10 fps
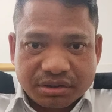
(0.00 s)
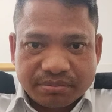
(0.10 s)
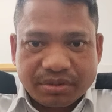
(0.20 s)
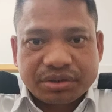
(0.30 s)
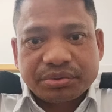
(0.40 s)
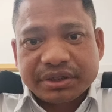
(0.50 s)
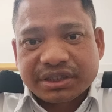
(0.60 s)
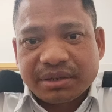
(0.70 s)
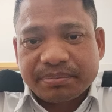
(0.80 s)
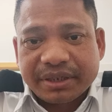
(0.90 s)
But which
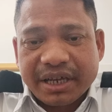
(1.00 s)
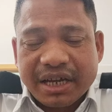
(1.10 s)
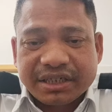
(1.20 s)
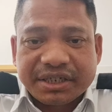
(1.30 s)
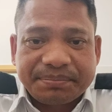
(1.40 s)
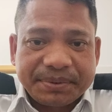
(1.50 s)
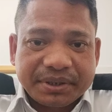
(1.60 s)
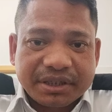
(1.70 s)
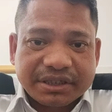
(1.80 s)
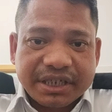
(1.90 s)
company are
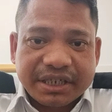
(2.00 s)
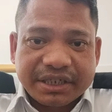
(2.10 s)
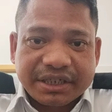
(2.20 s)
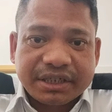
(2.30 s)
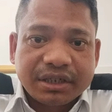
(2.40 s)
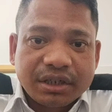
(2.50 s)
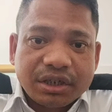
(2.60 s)
giving the salary